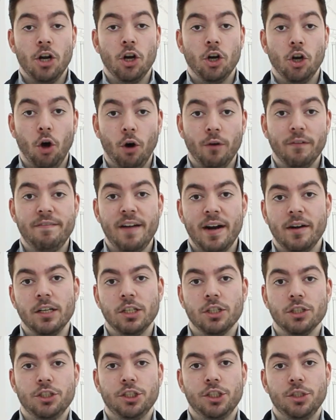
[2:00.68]
a lot of very
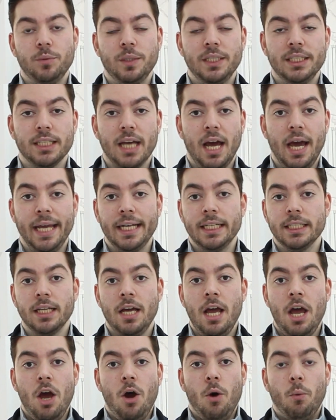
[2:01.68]
good unis. And
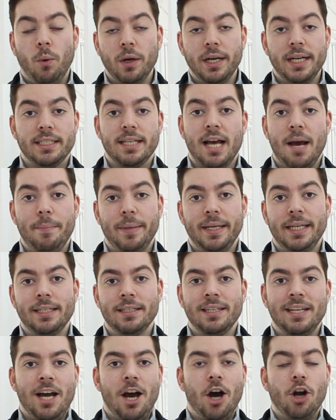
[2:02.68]
what does that
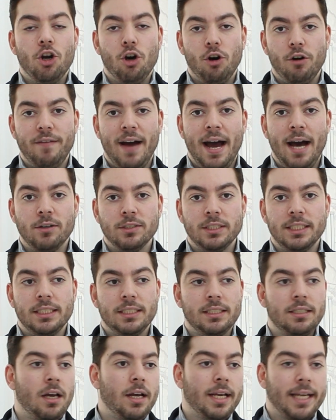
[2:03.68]
mean? A lot of
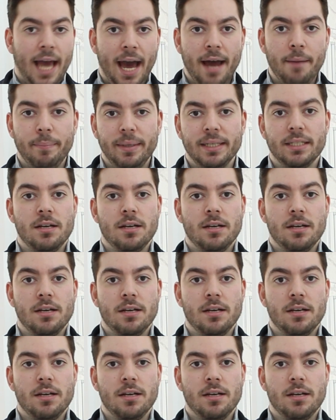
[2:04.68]
houses can be